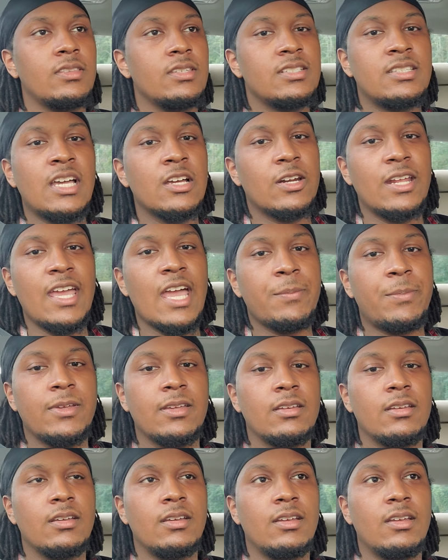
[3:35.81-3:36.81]
It's not gonna
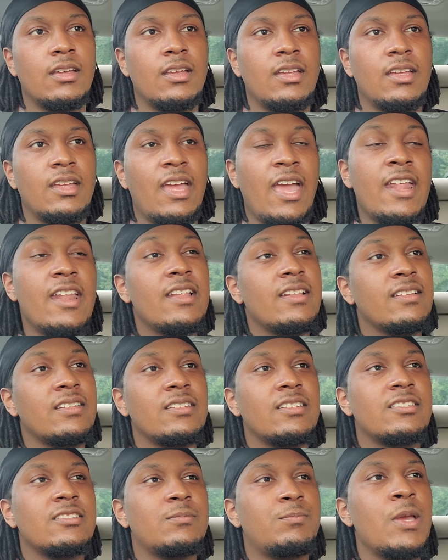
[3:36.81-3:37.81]
happen. And
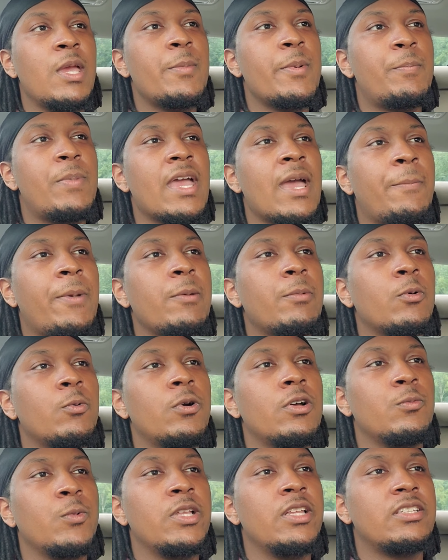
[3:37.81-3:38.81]
people
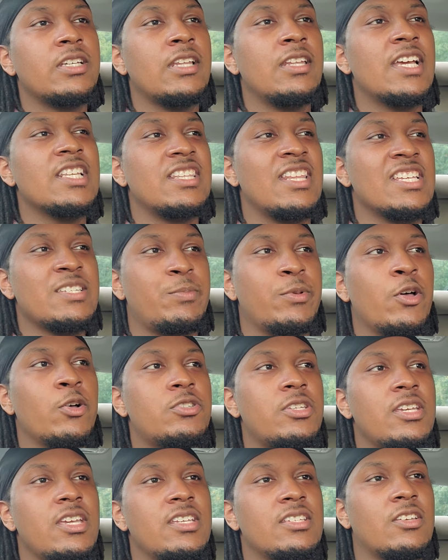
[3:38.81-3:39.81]
really think that Nancy
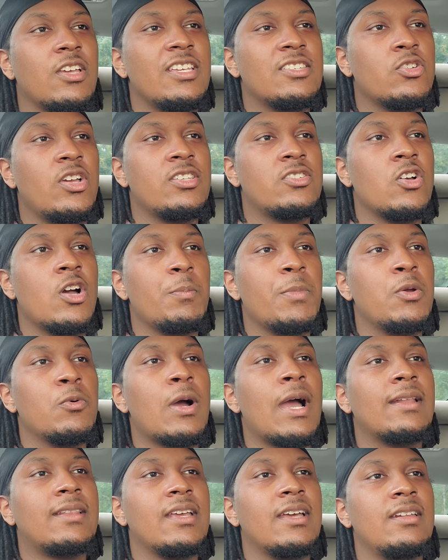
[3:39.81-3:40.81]
Pelosi is gonna be
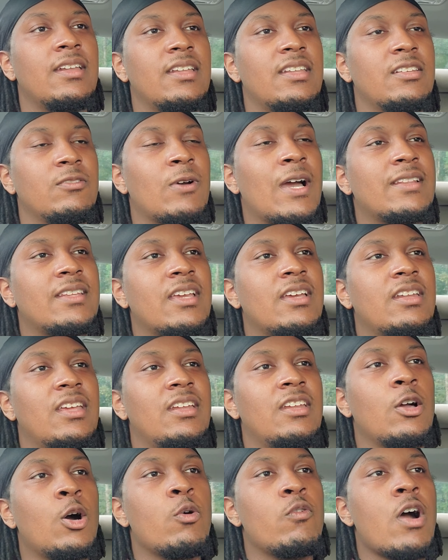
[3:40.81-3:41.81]
right there in
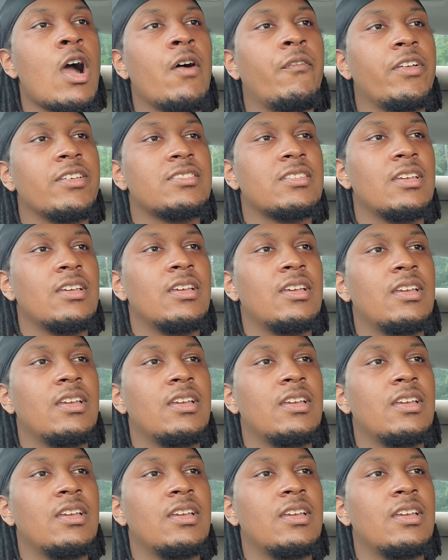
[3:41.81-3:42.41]
the Oval Office.